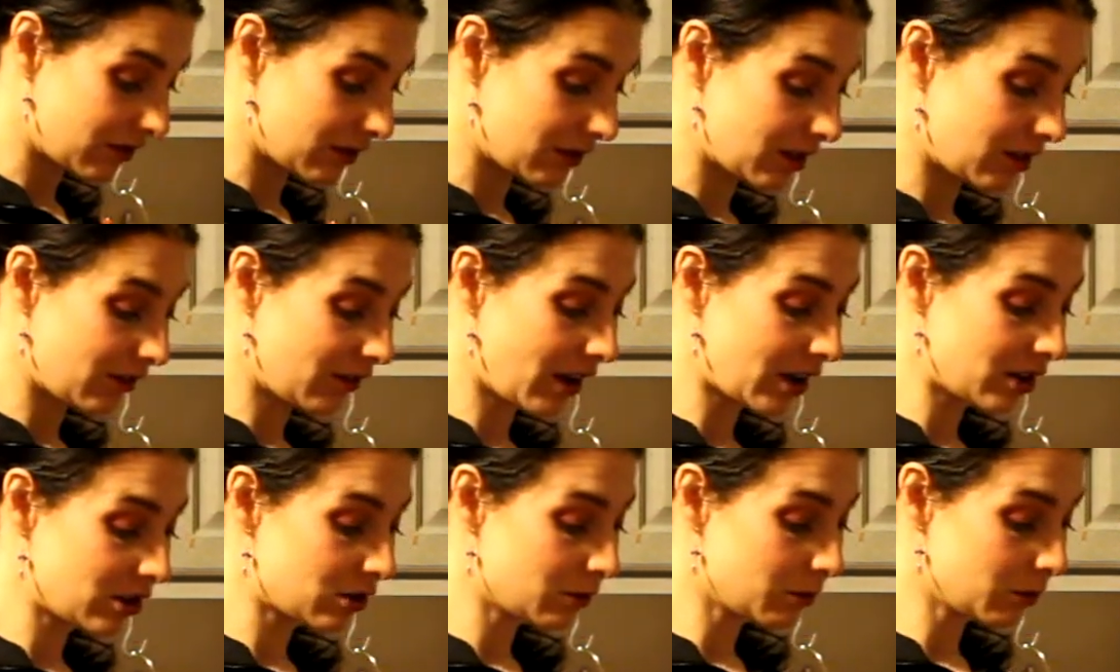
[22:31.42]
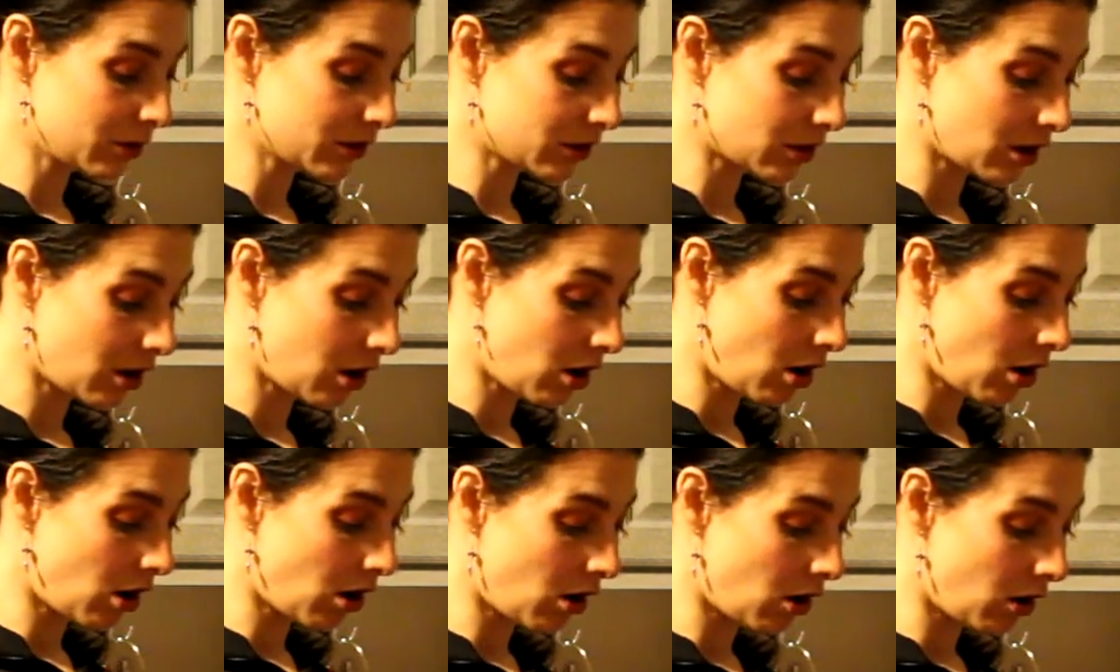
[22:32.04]
The vegetables are
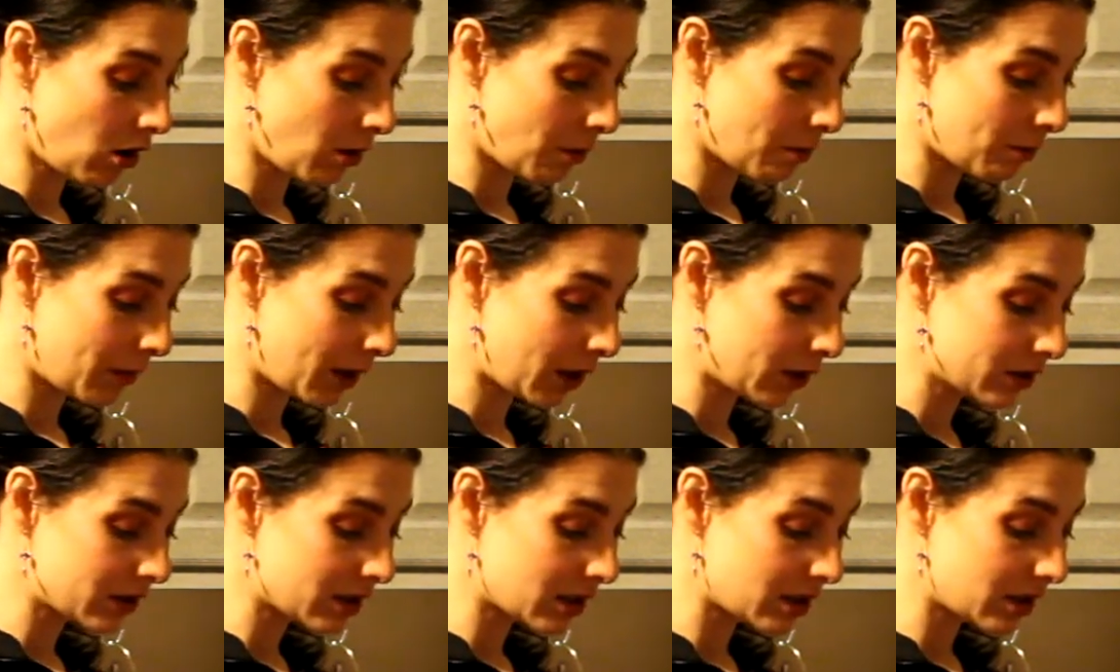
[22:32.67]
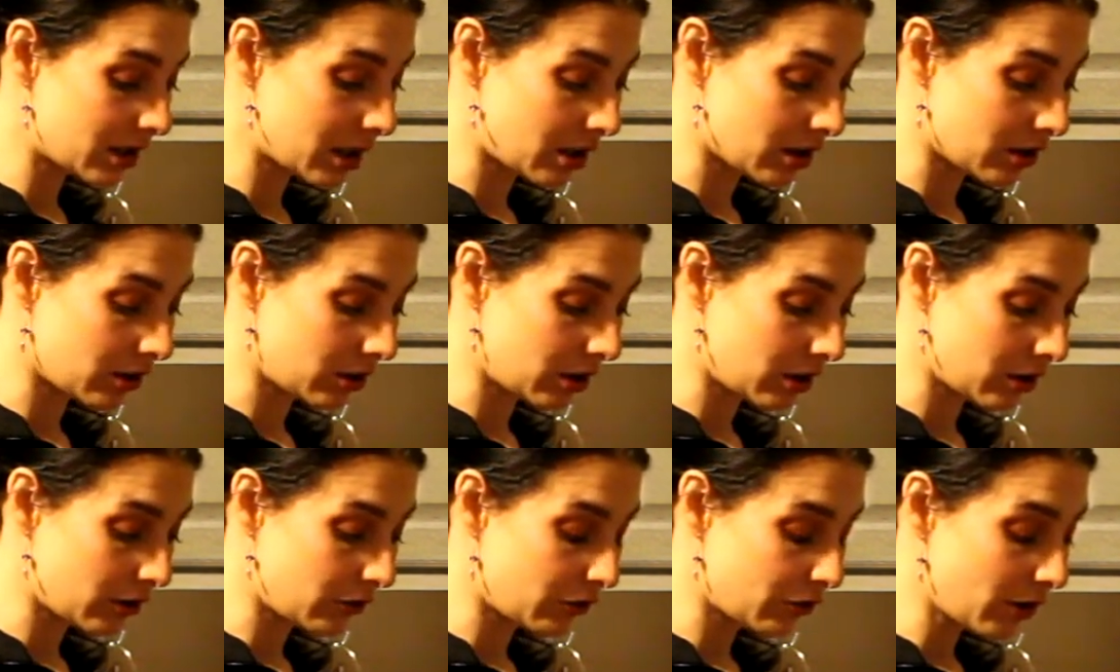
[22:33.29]
all melted. They are no
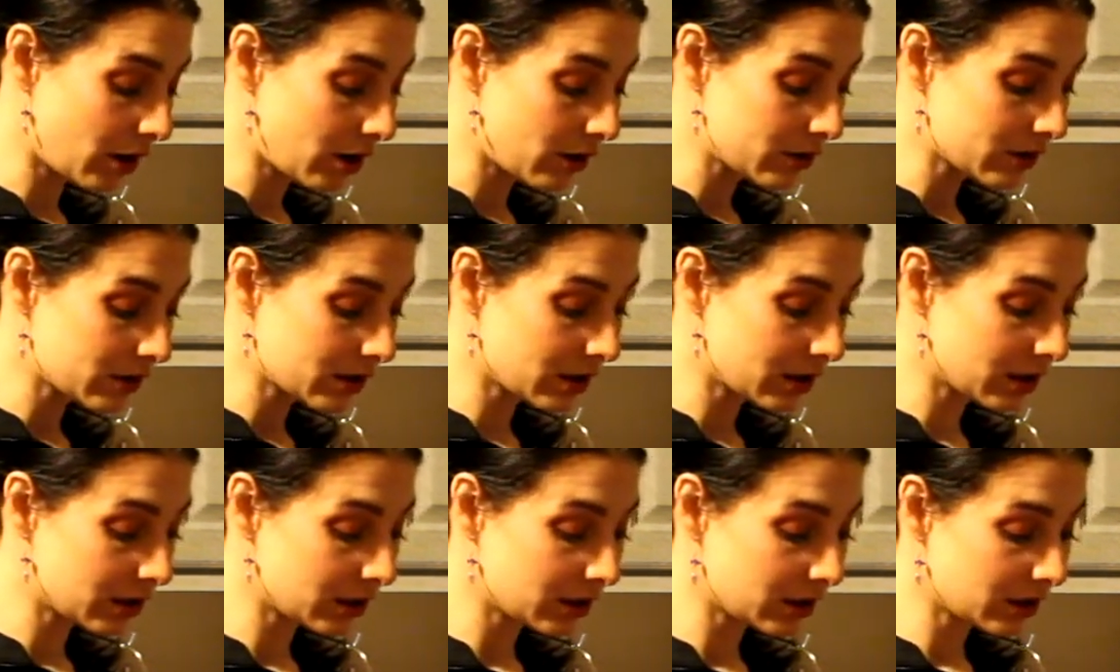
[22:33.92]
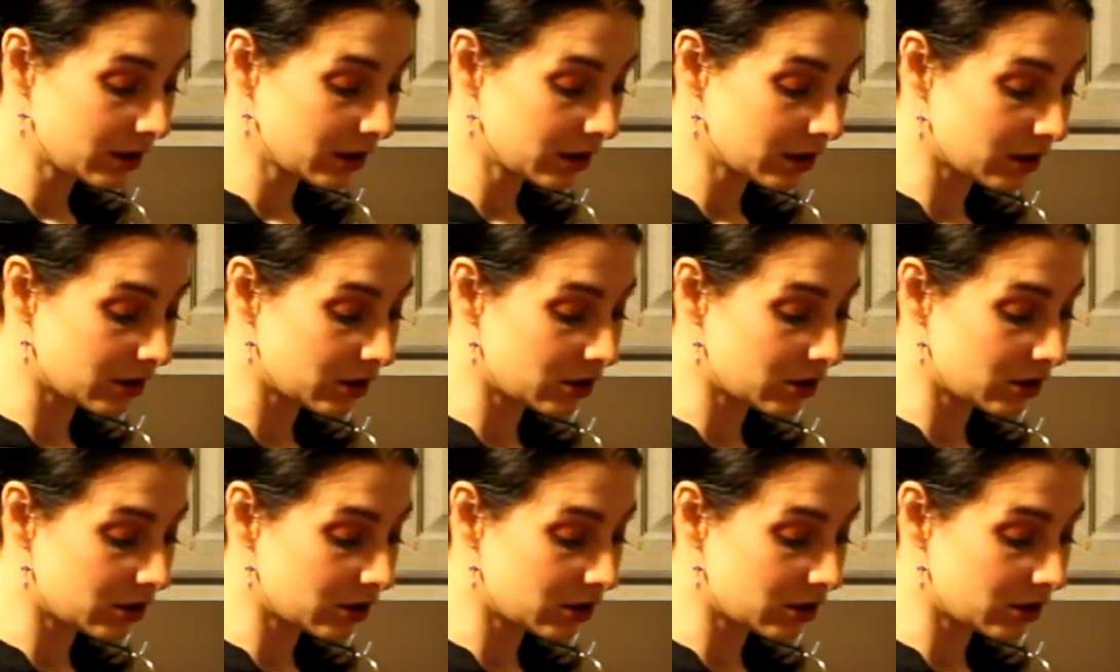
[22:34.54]
longer frozen.